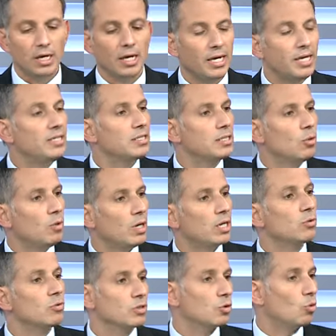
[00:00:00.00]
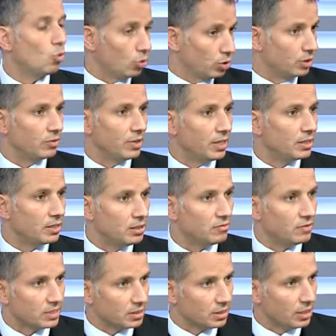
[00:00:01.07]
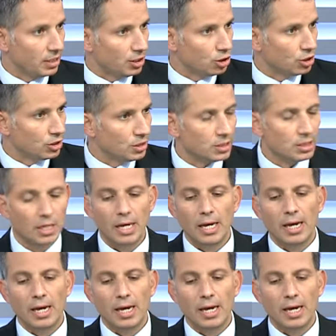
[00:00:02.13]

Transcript: He's the one who's ordering the investigations.